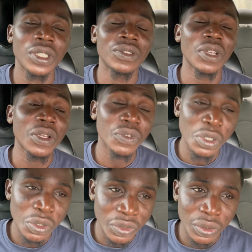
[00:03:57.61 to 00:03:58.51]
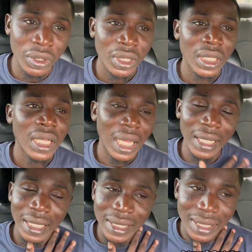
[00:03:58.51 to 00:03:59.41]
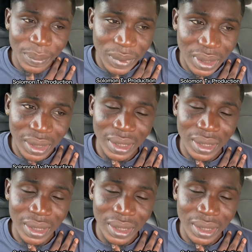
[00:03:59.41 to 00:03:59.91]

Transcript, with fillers: It's very, very wrong. I accept it